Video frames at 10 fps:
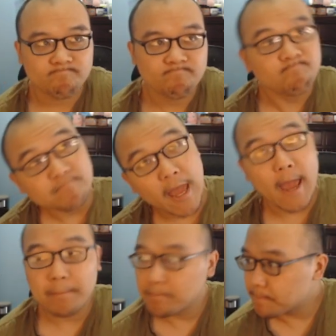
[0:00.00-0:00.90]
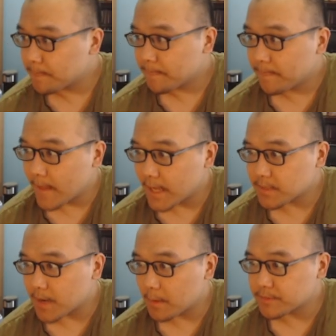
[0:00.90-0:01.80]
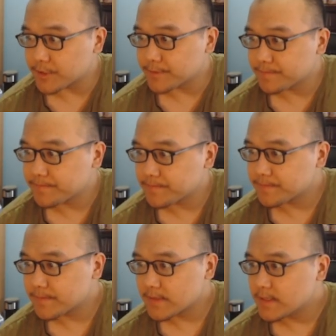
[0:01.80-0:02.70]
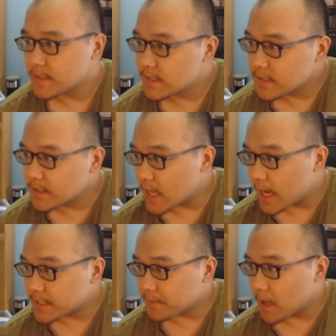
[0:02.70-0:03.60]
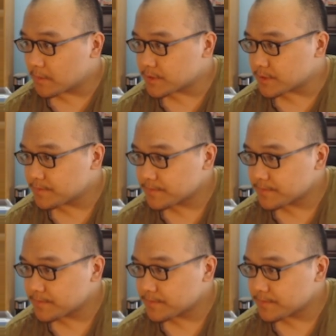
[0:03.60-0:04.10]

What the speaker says: Yeah, that's a problem too. That's a problem too.